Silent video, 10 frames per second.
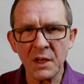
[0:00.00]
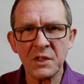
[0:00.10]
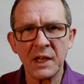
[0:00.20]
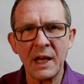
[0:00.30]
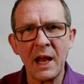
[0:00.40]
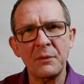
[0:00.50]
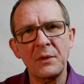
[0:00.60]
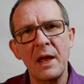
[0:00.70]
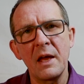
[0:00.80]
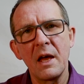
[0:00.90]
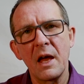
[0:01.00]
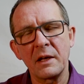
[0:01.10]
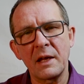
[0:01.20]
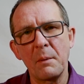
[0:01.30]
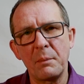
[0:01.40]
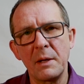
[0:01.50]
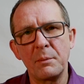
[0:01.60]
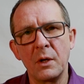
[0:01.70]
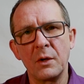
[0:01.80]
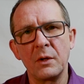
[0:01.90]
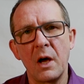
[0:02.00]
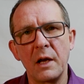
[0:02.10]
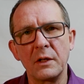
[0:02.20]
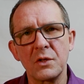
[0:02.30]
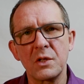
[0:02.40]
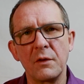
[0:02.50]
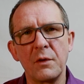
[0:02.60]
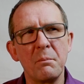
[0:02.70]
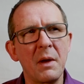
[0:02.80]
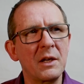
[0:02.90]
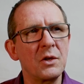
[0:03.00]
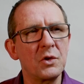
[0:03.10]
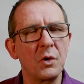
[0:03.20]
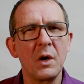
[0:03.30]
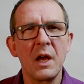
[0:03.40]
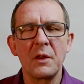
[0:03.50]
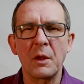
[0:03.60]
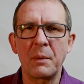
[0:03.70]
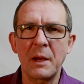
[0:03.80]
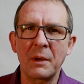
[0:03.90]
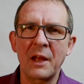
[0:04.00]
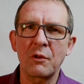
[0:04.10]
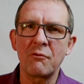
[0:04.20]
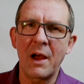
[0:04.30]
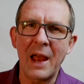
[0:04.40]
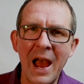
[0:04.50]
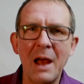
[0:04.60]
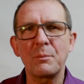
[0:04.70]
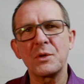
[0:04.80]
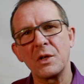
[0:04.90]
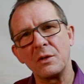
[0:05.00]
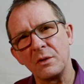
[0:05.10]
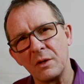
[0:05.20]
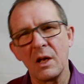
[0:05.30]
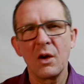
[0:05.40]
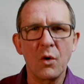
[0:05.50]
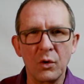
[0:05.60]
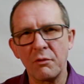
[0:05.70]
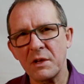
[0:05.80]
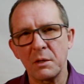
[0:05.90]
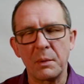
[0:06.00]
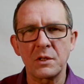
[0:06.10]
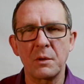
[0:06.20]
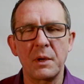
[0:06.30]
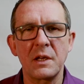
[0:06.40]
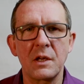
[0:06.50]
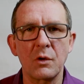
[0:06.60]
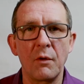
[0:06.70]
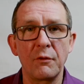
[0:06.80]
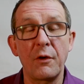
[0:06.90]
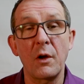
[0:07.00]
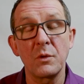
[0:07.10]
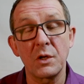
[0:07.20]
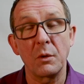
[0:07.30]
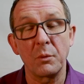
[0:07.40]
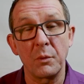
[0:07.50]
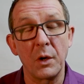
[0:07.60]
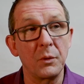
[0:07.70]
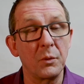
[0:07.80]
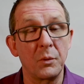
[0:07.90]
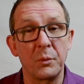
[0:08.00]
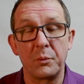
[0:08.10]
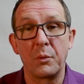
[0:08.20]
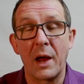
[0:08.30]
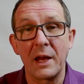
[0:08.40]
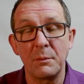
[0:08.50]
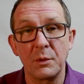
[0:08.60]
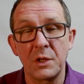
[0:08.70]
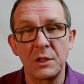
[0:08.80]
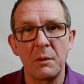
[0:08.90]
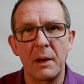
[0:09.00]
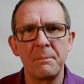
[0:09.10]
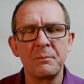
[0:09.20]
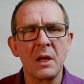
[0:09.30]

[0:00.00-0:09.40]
to get out there and get people online and stuff, and making sure that people had the right apps and all the rest of bits and pieces on phones that were able to do it.